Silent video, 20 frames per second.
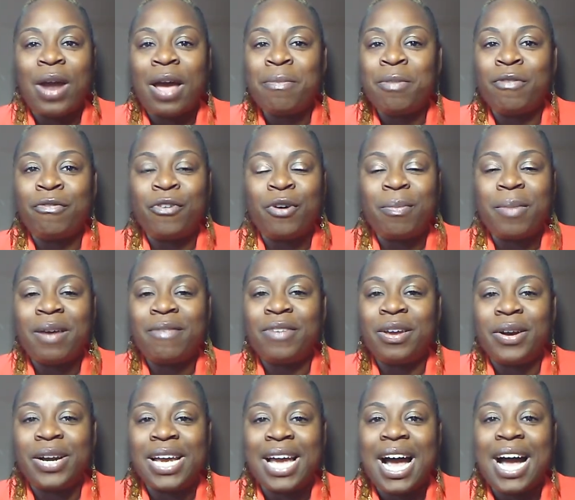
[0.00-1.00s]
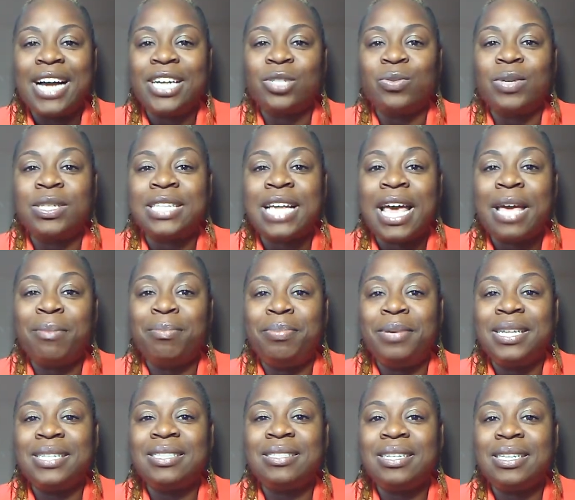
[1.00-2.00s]
right before my very eyes was a
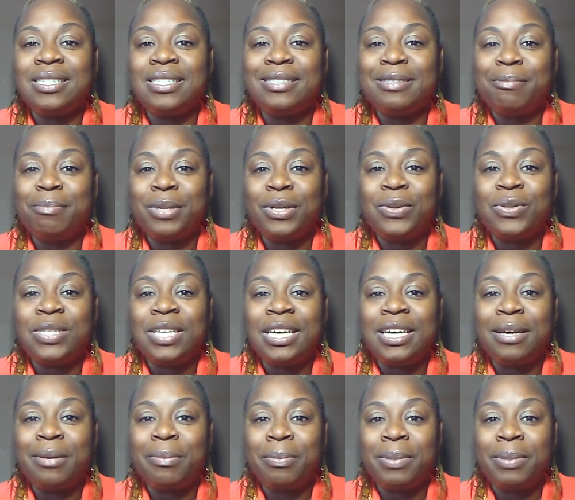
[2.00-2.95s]
business building